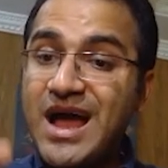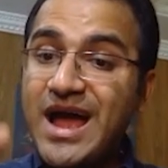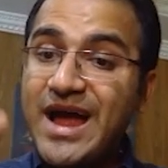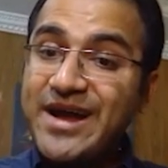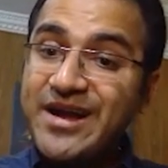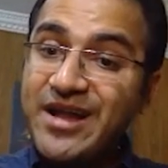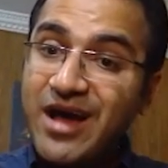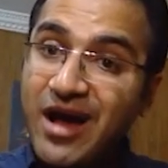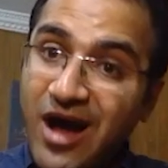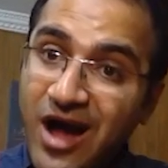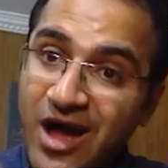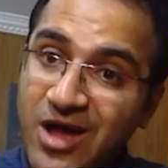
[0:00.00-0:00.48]

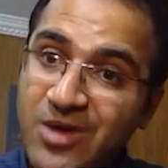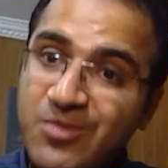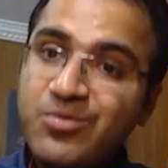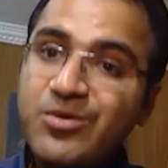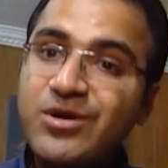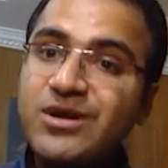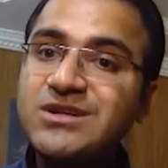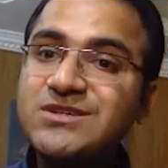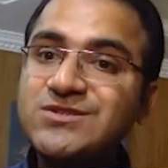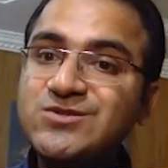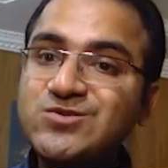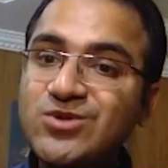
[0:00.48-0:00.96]
And
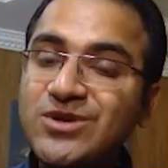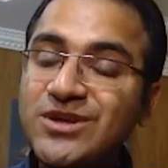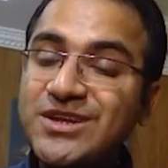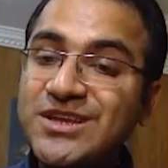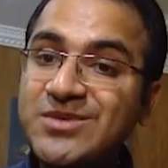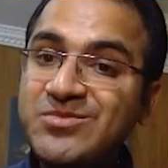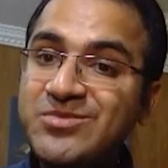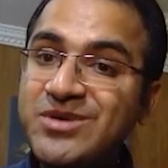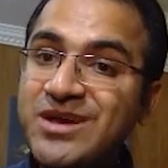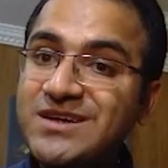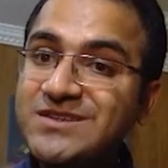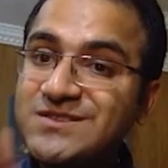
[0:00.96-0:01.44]

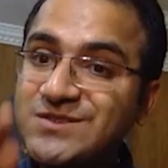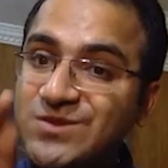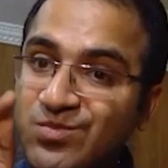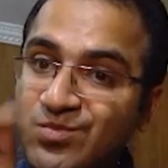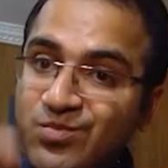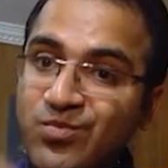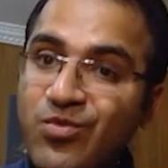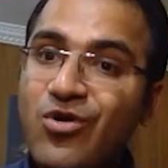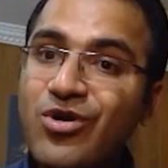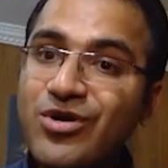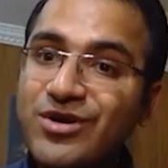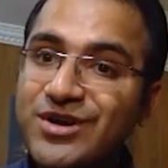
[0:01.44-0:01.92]
hyperinsulinemia is
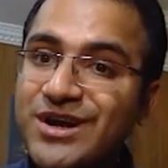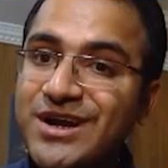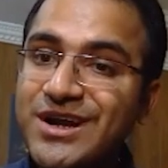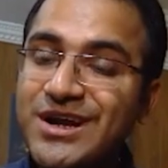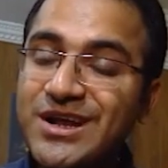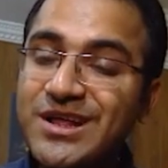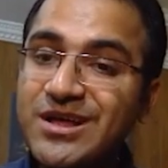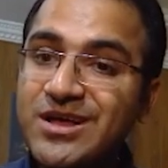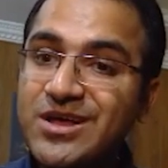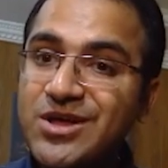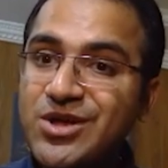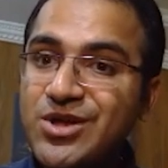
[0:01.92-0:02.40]

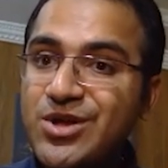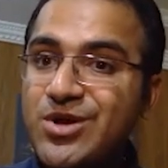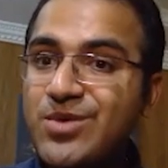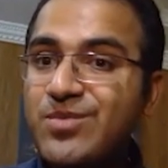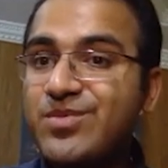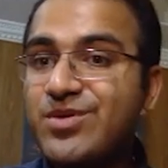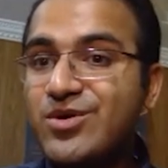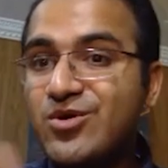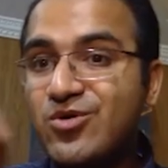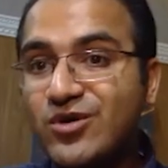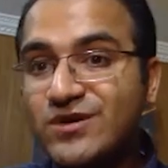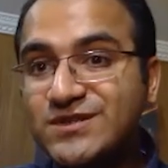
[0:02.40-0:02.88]
important
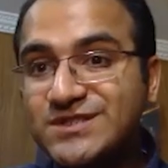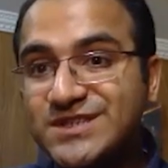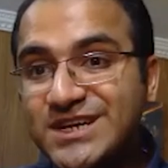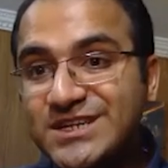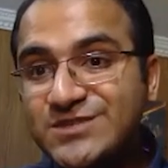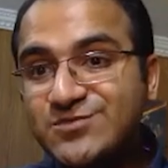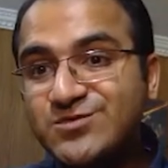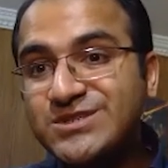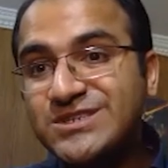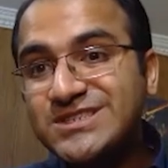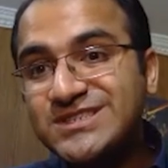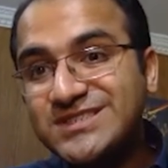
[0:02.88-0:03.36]
because,
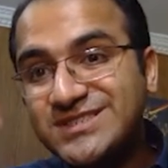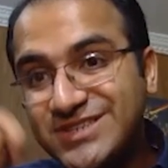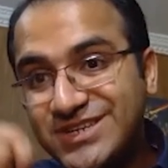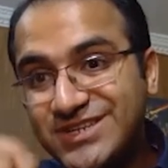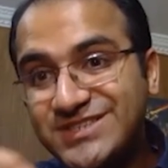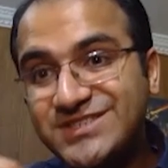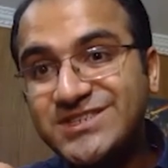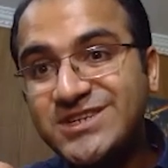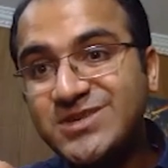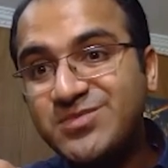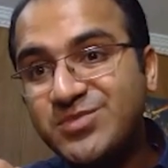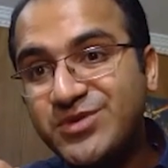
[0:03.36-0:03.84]
as we
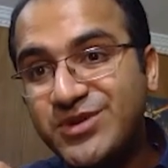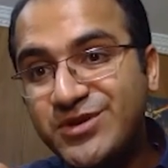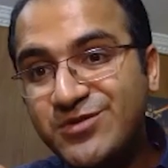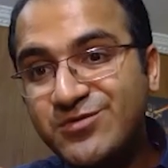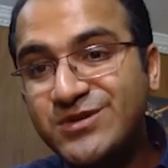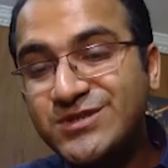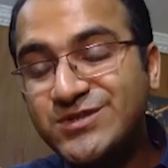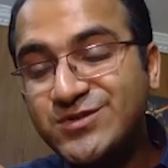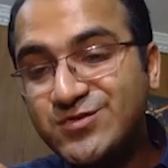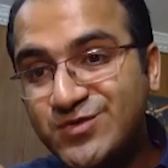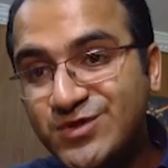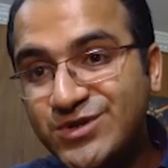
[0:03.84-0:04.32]
discussed in
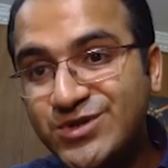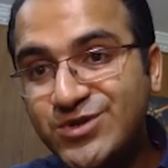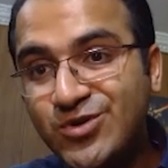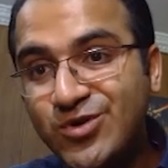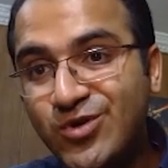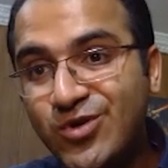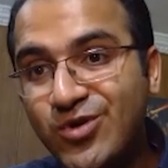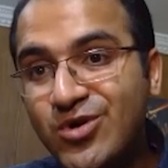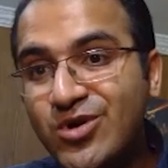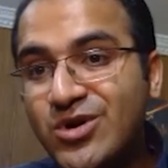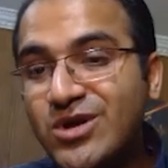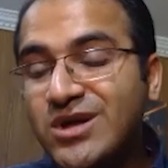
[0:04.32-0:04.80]
previous
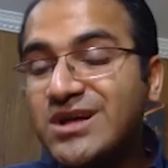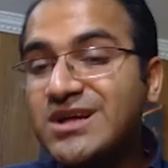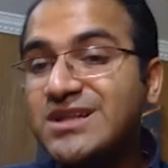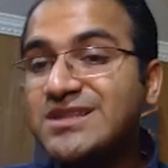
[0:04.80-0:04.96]
video,